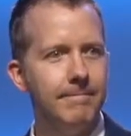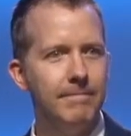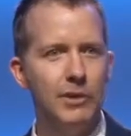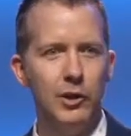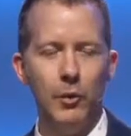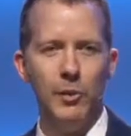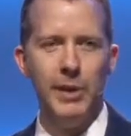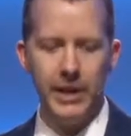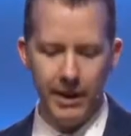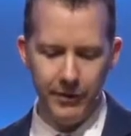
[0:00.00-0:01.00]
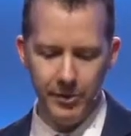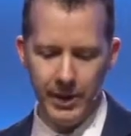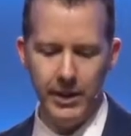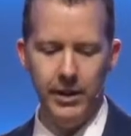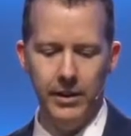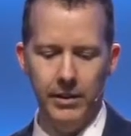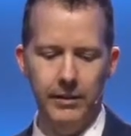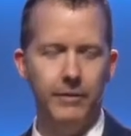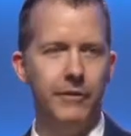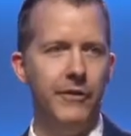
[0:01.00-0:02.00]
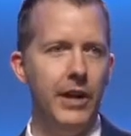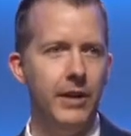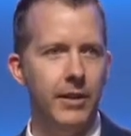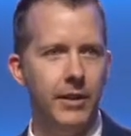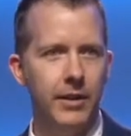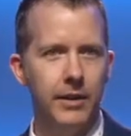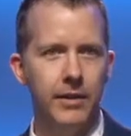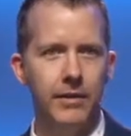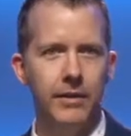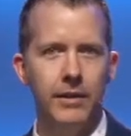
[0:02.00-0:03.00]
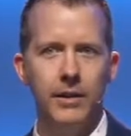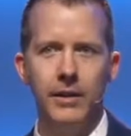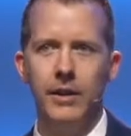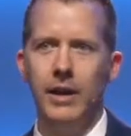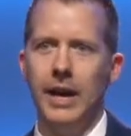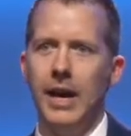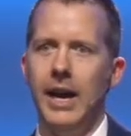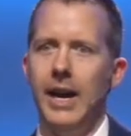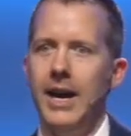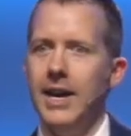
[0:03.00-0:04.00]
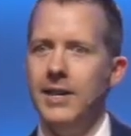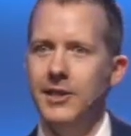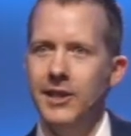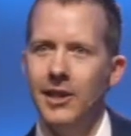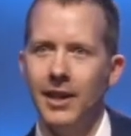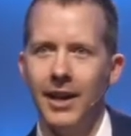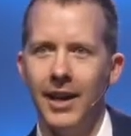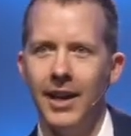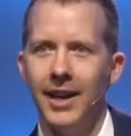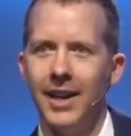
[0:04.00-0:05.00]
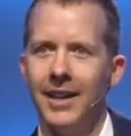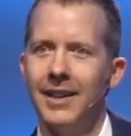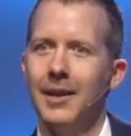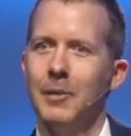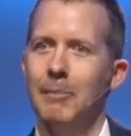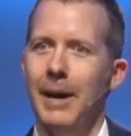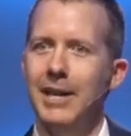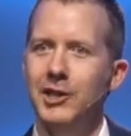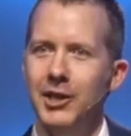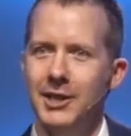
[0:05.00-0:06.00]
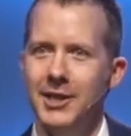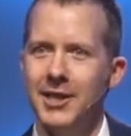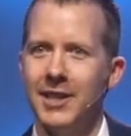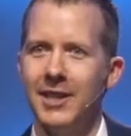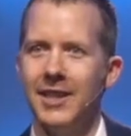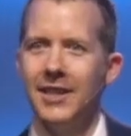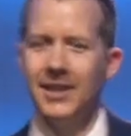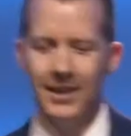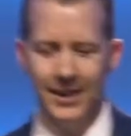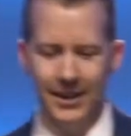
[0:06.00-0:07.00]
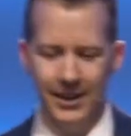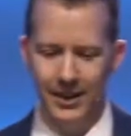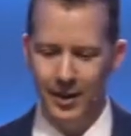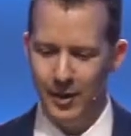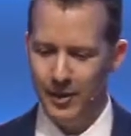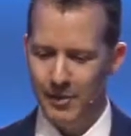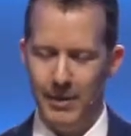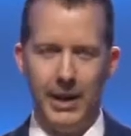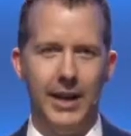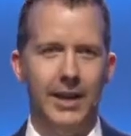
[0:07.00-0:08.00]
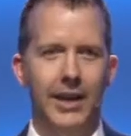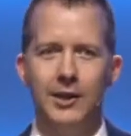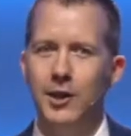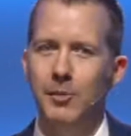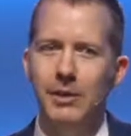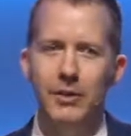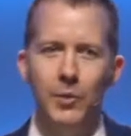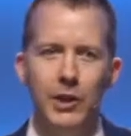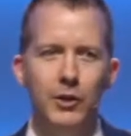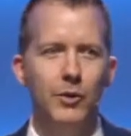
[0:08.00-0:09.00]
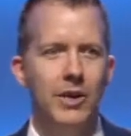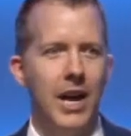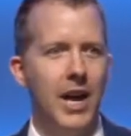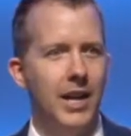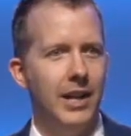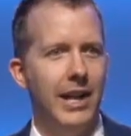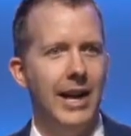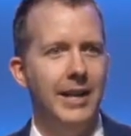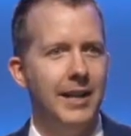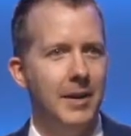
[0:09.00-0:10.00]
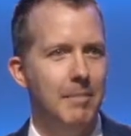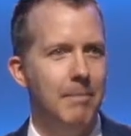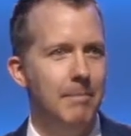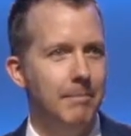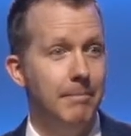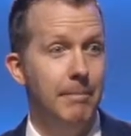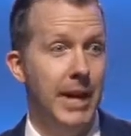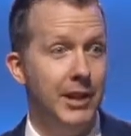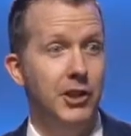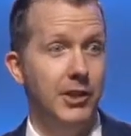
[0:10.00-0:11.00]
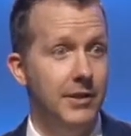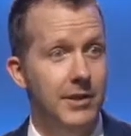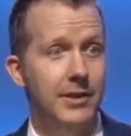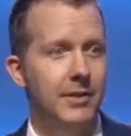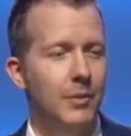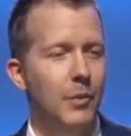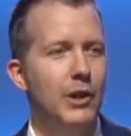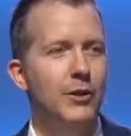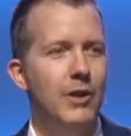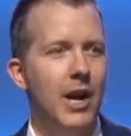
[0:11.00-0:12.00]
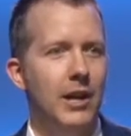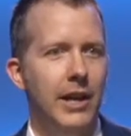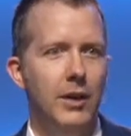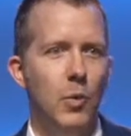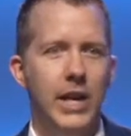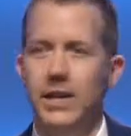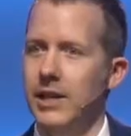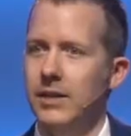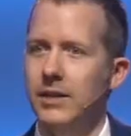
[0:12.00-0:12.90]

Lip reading: So repeat after me. Faith and patience. And as humans, we do not like patience. We do not like waiting.